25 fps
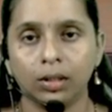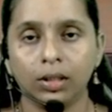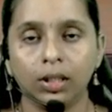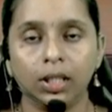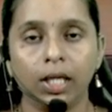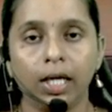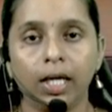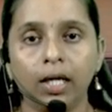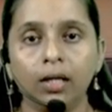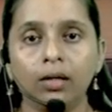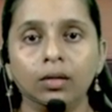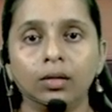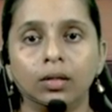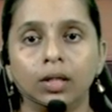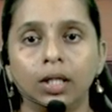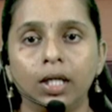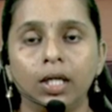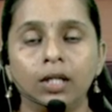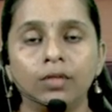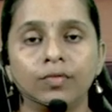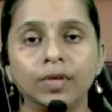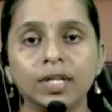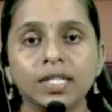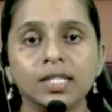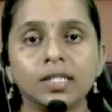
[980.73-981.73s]
They
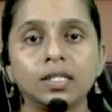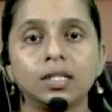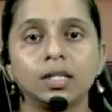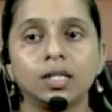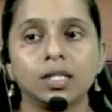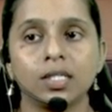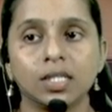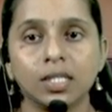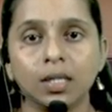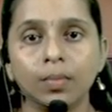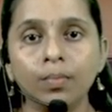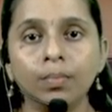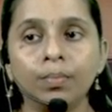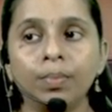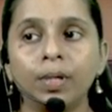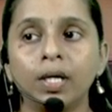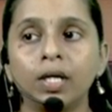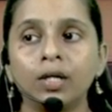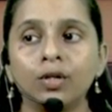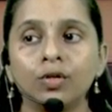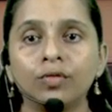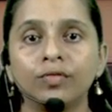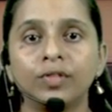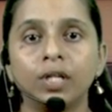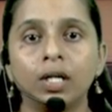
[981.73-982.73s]
invest some
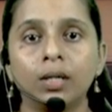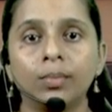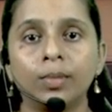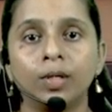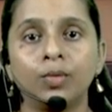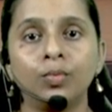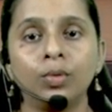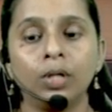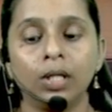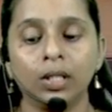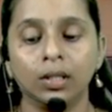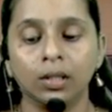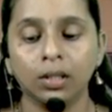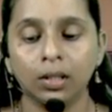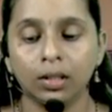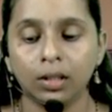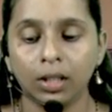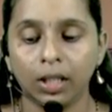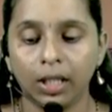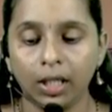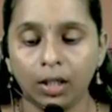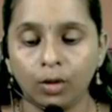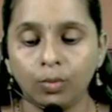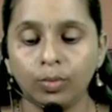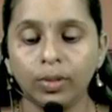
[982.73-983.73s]
part of the amount in
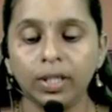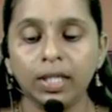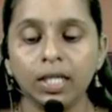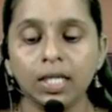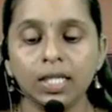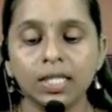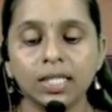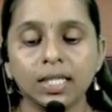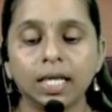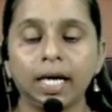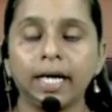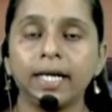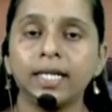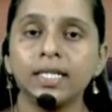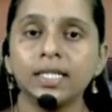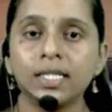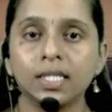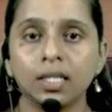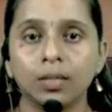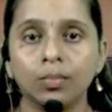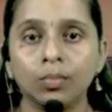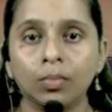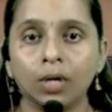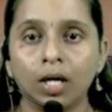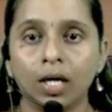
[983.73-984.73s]
the equities and
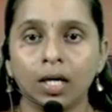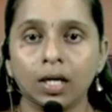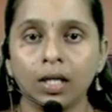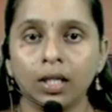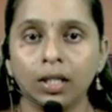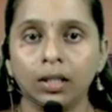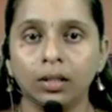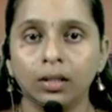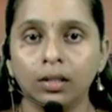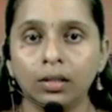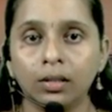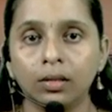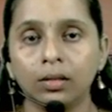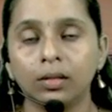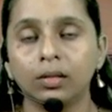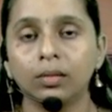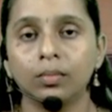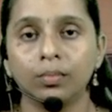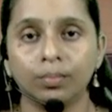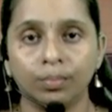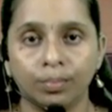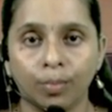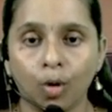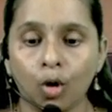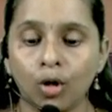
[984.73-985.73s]
some are in the
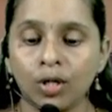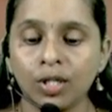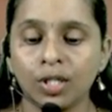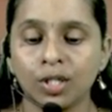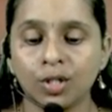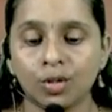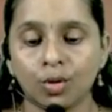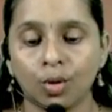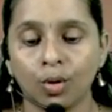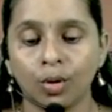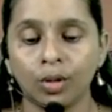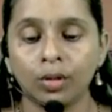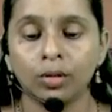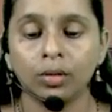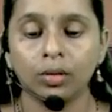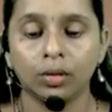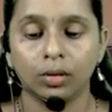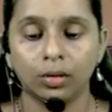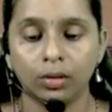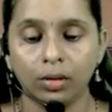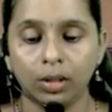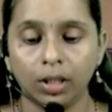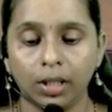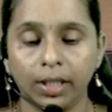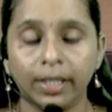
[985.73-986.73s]
bonds or
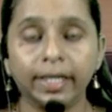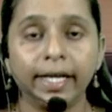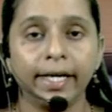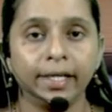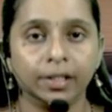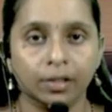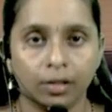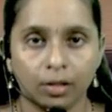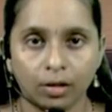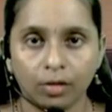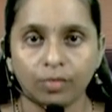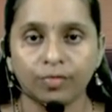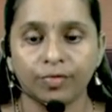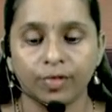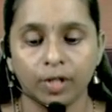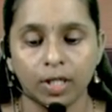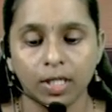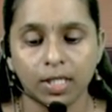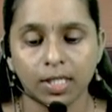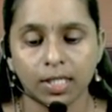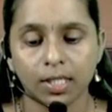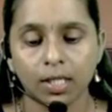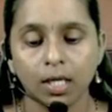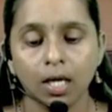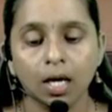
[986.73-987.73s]
debt
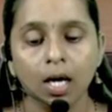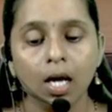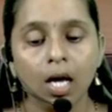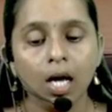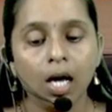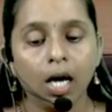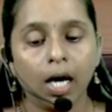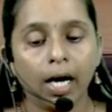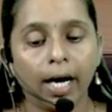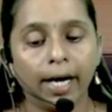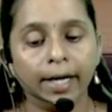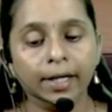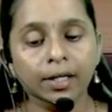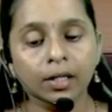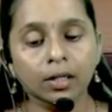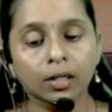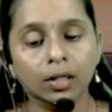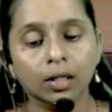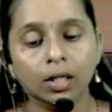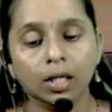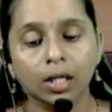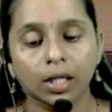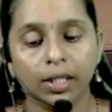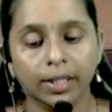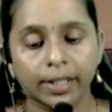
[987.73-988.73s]
funds. And
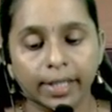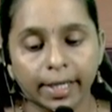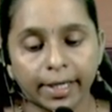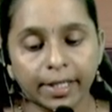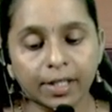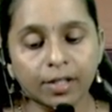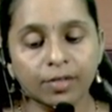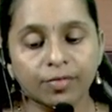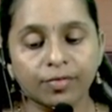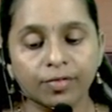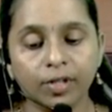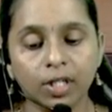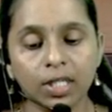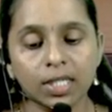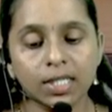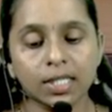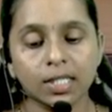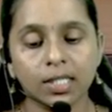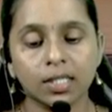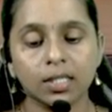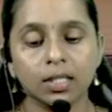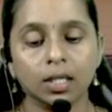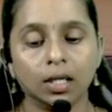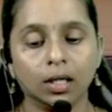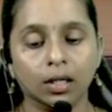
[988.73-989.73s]
debt
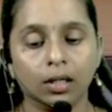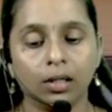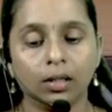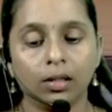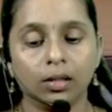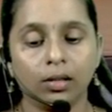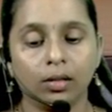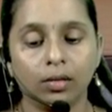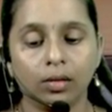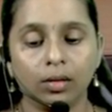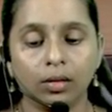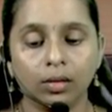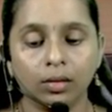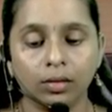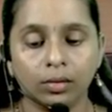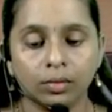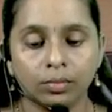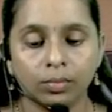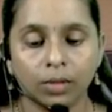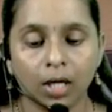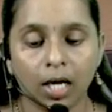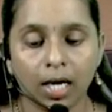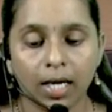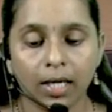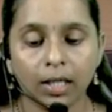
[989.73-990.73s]
funds
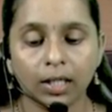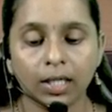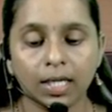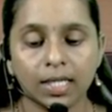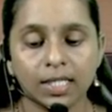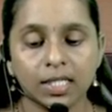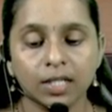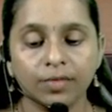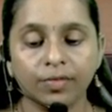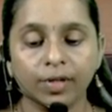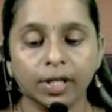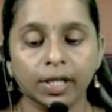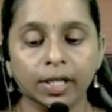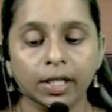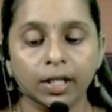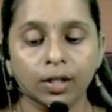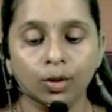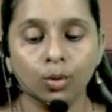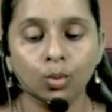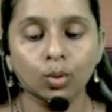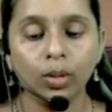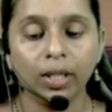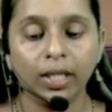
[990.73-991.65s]
are classified into